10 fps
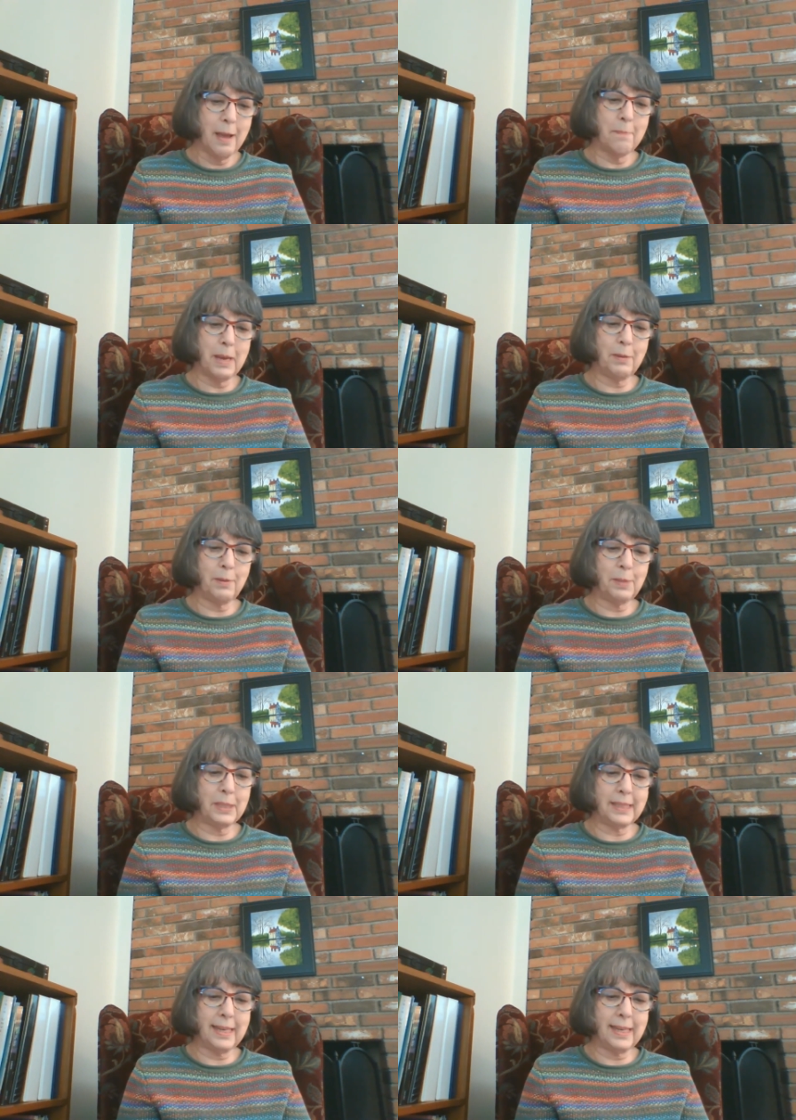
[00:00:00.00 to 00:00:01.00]
May you
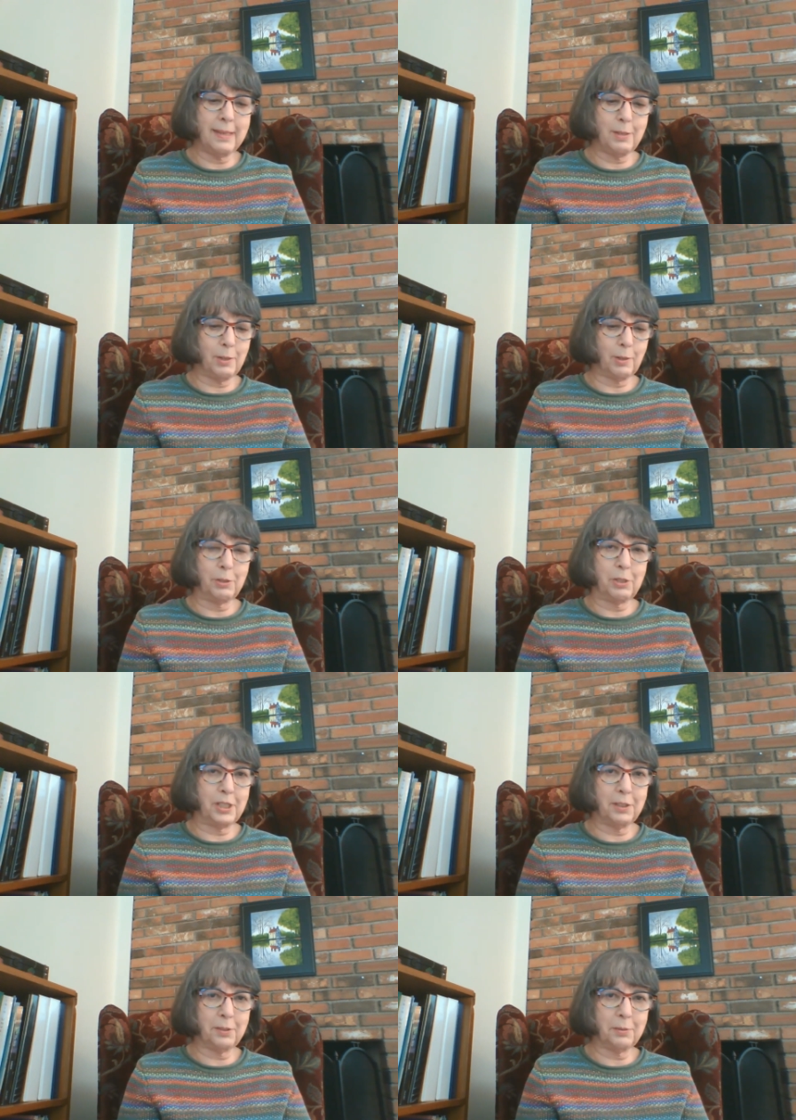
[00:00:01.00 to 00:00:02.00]
see your
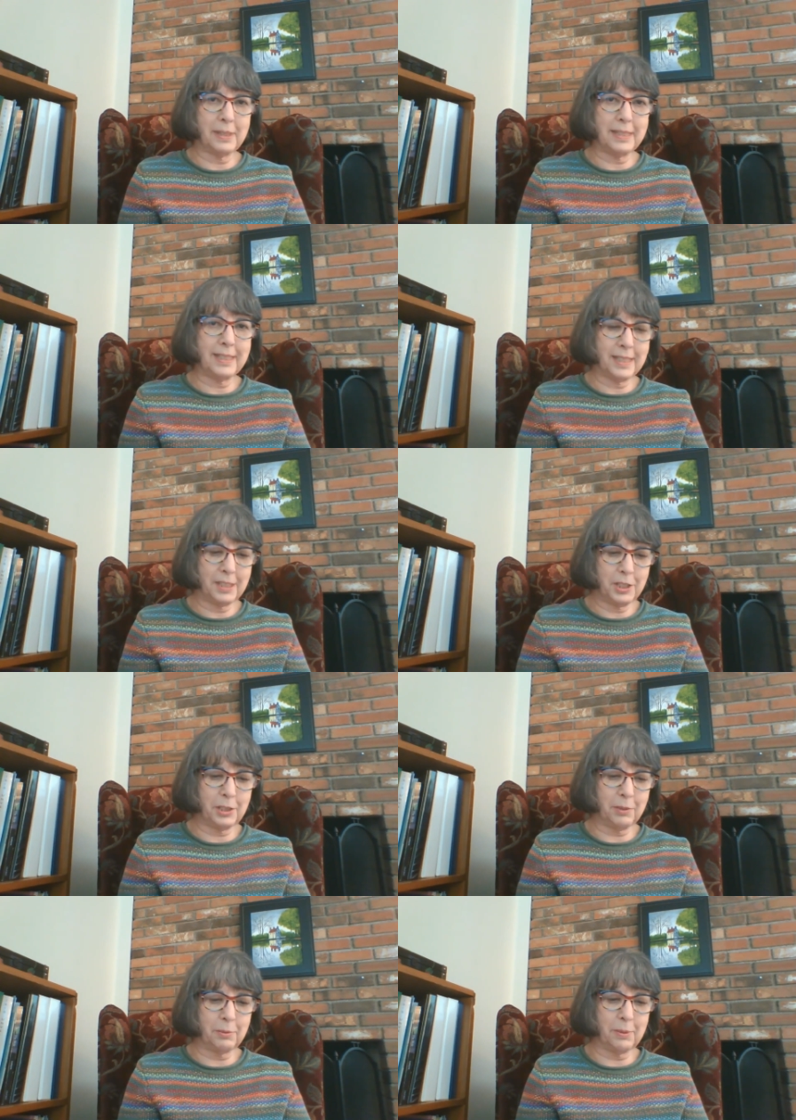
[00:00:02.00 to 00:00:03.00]
children's
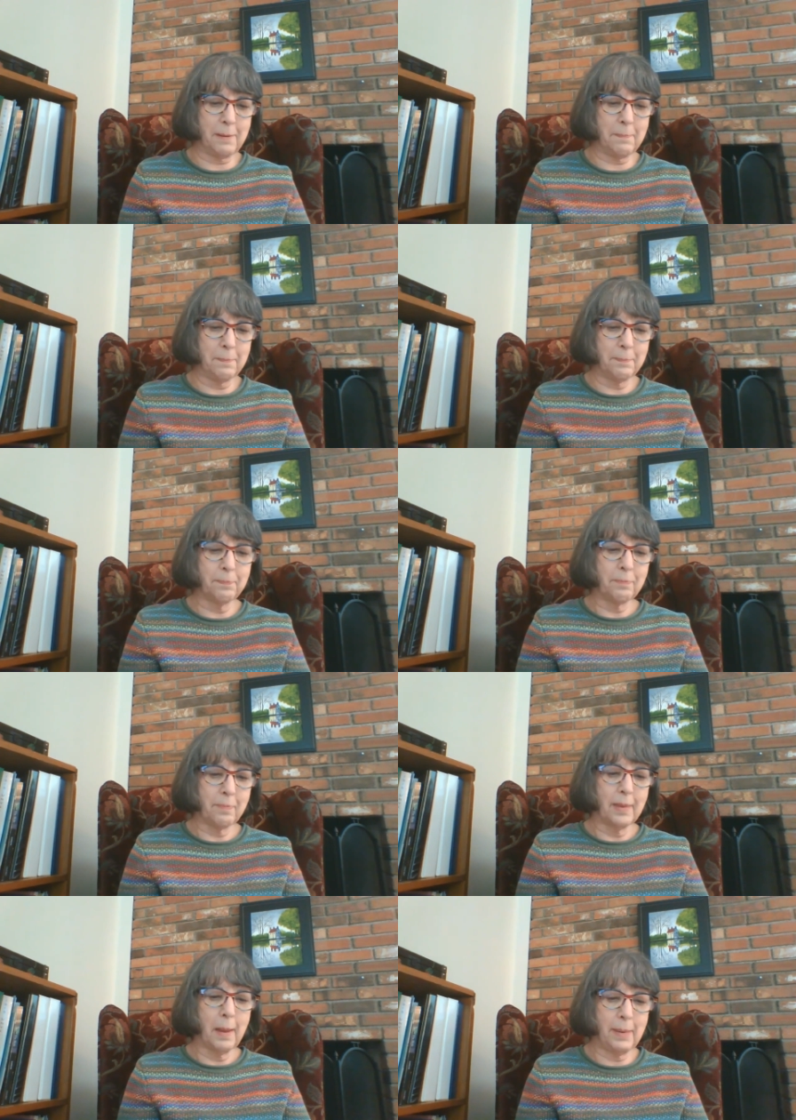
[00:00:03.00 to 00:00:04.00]
children.
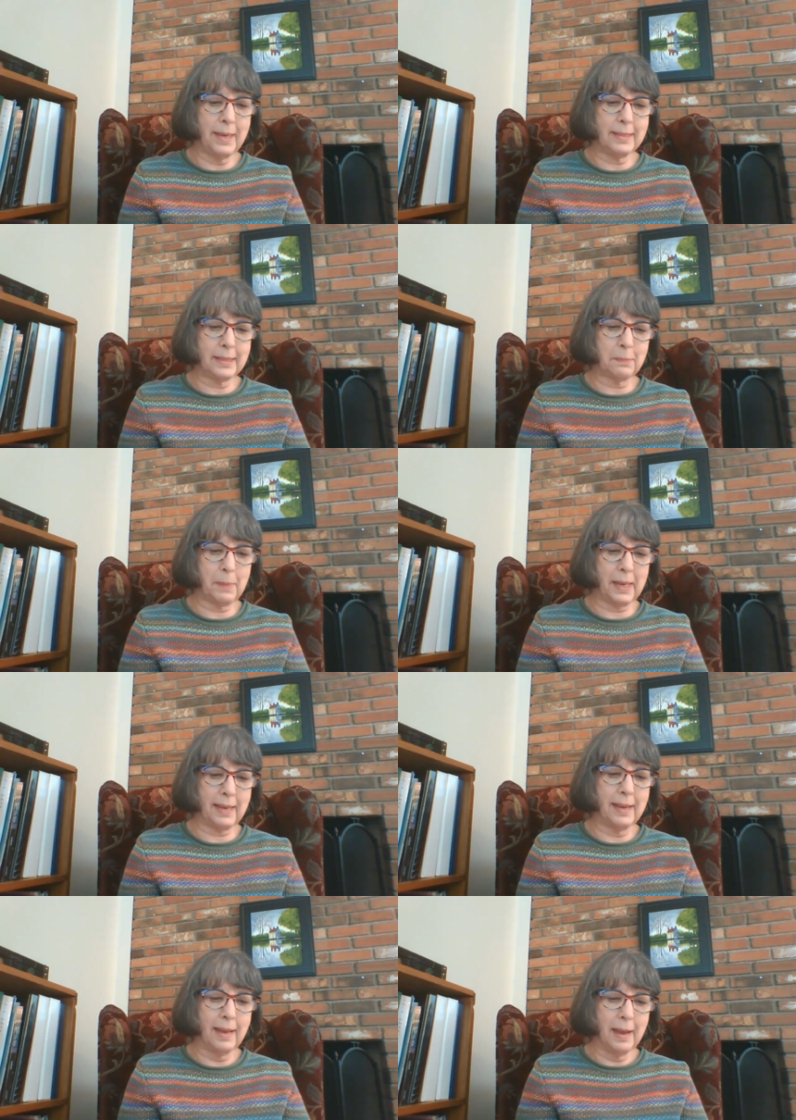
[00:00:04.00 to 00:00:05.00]
Peace
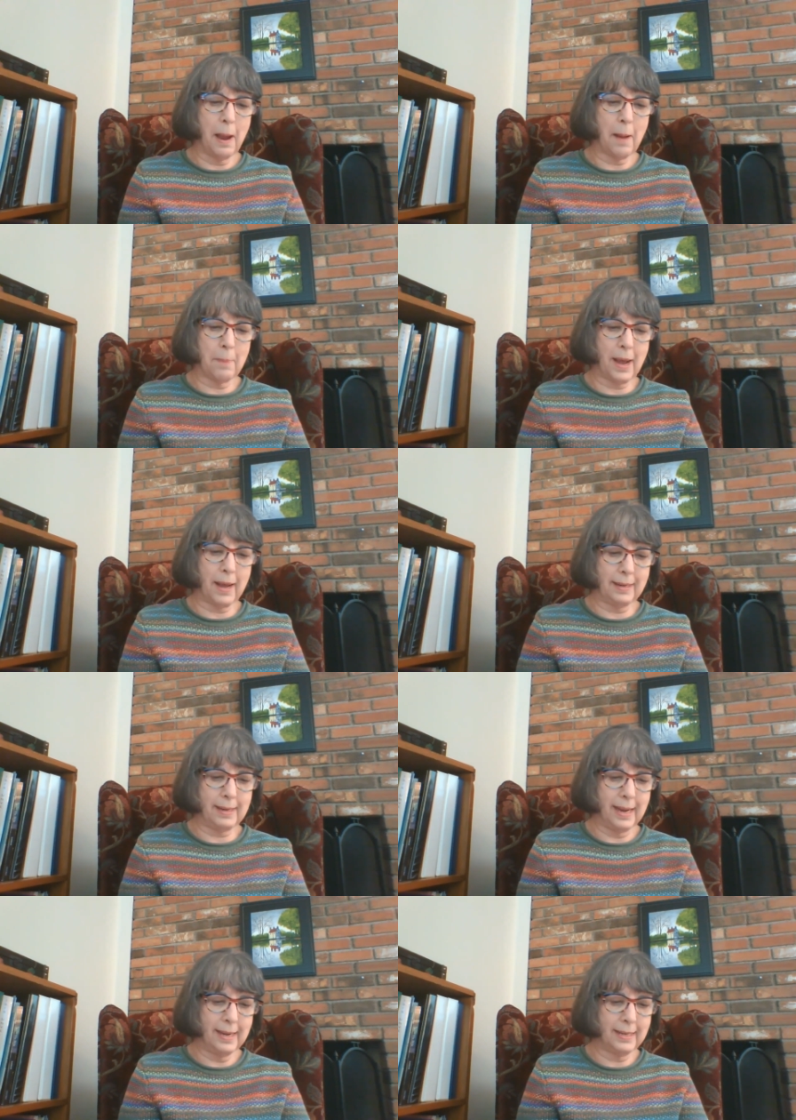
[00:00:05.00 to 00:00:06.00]
be
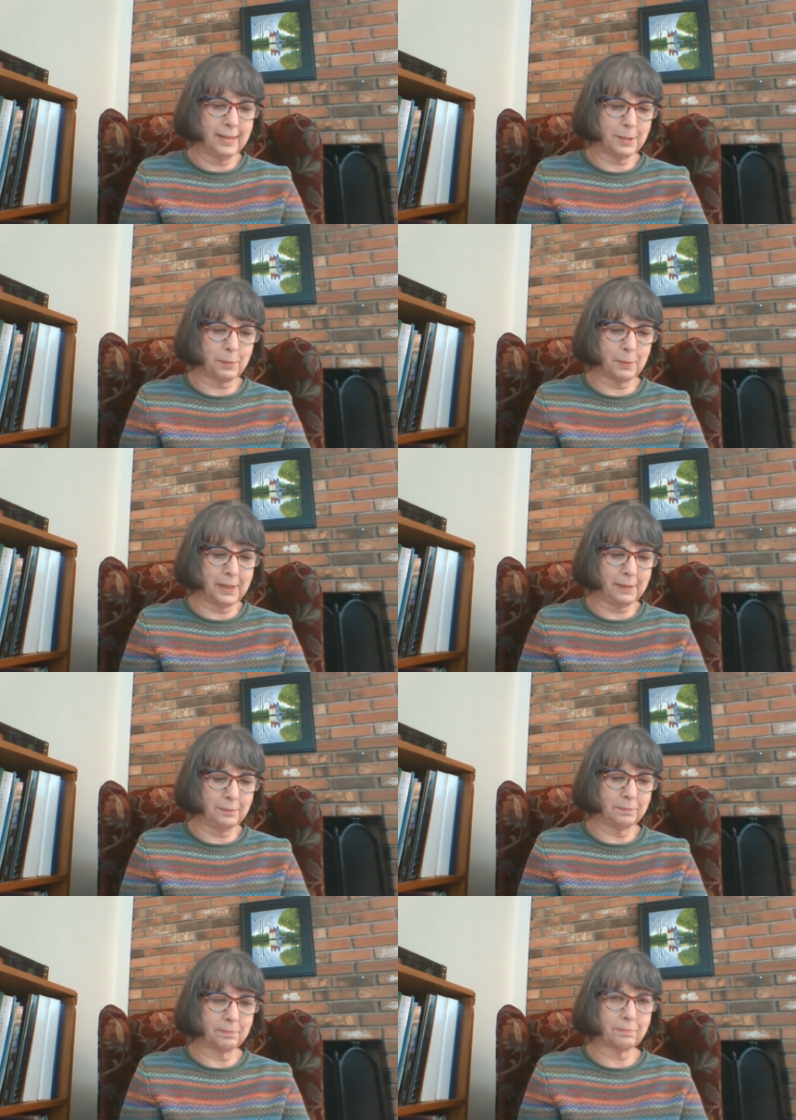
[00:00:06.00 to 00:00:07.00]
upon Israel.